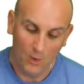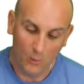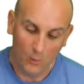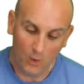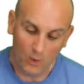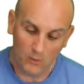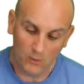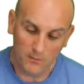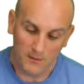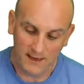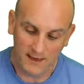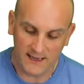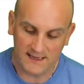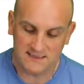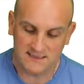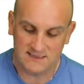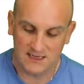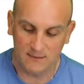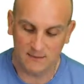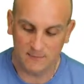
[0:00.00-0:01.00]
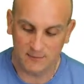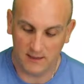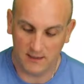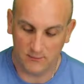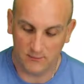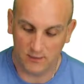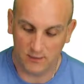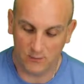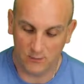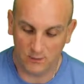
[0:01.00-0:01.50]
What would my next step be?
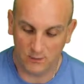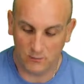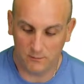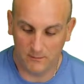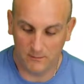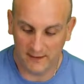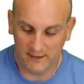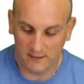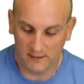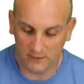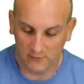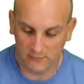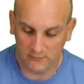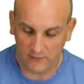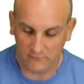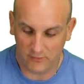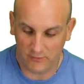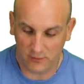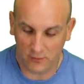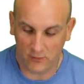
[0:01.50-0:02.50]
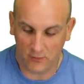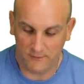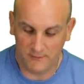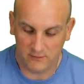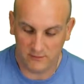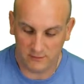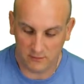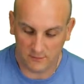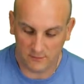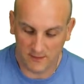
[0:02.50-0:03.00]
Well, we would make those over a
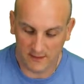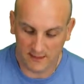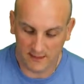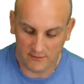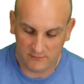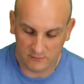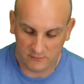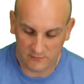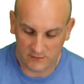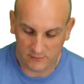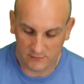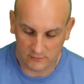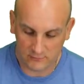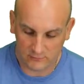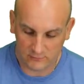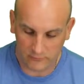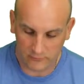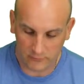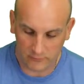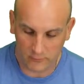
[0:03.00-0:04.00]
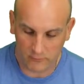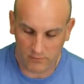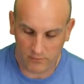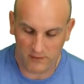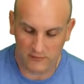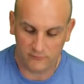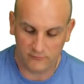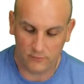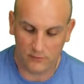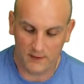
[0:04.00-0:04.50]
common denominator and we do two
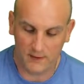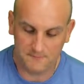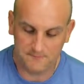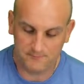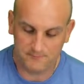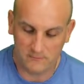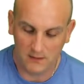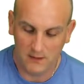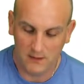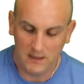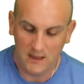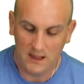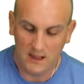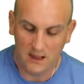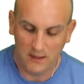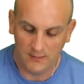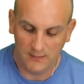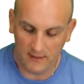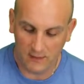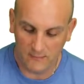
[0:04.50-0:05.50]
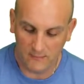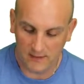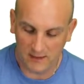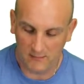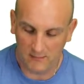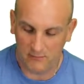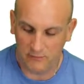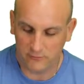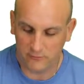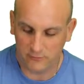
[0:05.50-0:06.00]
plus one, and that would
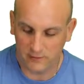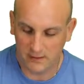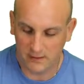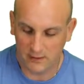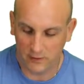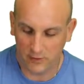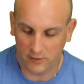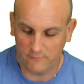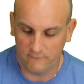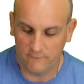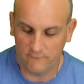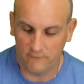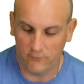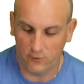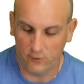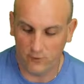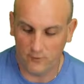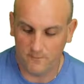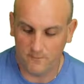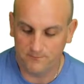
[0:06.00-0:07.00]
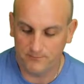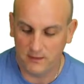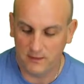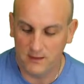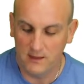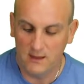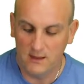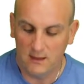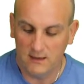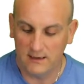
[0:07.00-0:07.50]
become three on four.
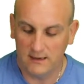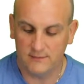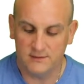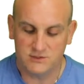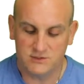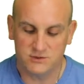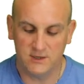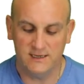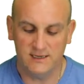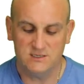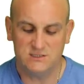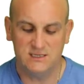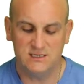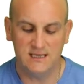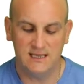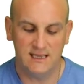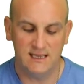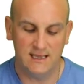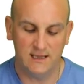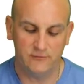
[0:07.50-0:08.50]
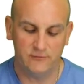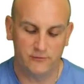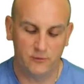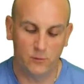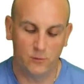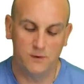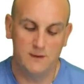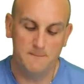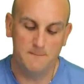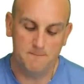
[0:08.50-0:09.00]
Now, the strange thing is
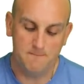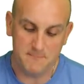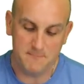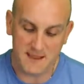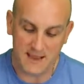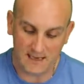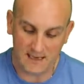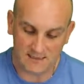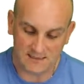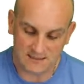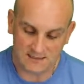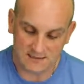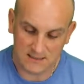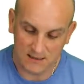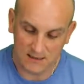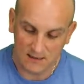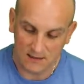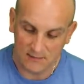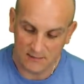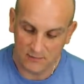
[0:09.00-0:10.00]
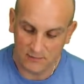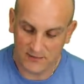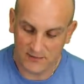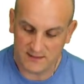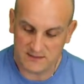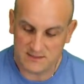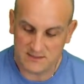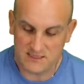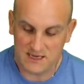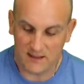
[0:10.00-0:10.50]
that we miss
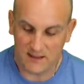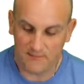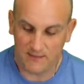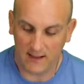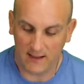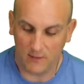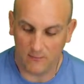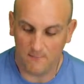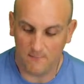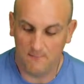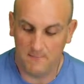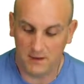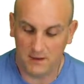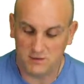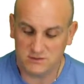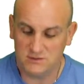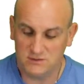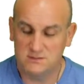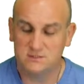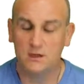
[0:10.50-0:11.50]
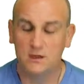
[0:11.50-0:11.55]
this step out. Most of the